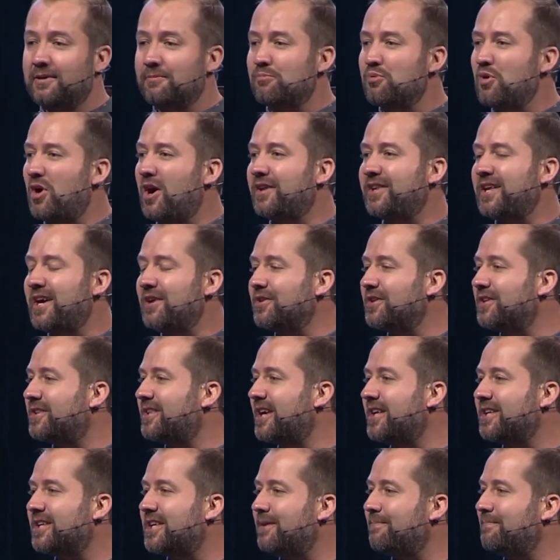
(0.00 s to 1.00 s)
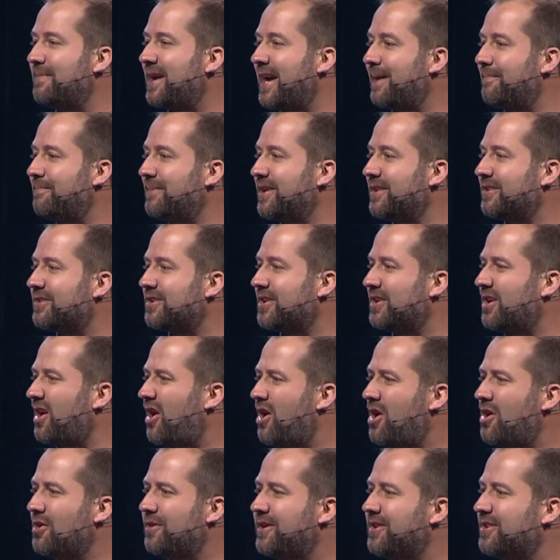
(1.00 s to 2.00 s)
brought down the Ten Commandments and
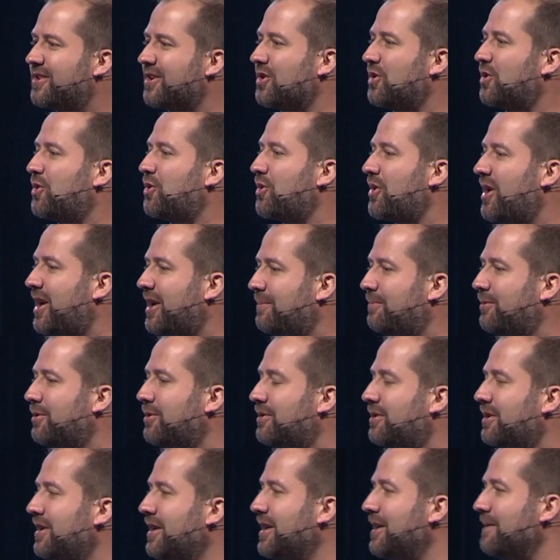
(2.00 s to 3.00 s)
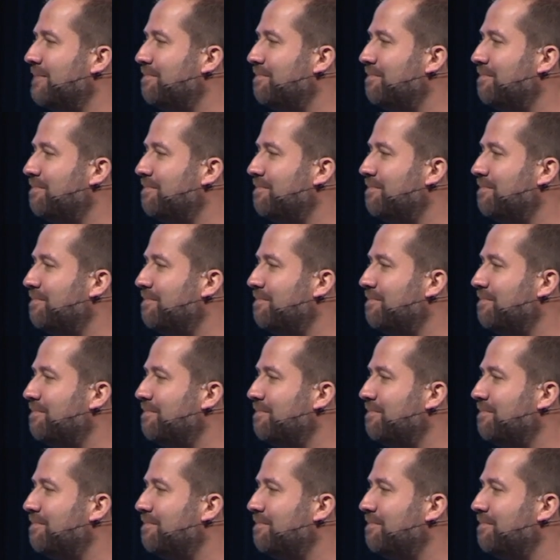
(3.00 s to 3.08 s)
all these incredible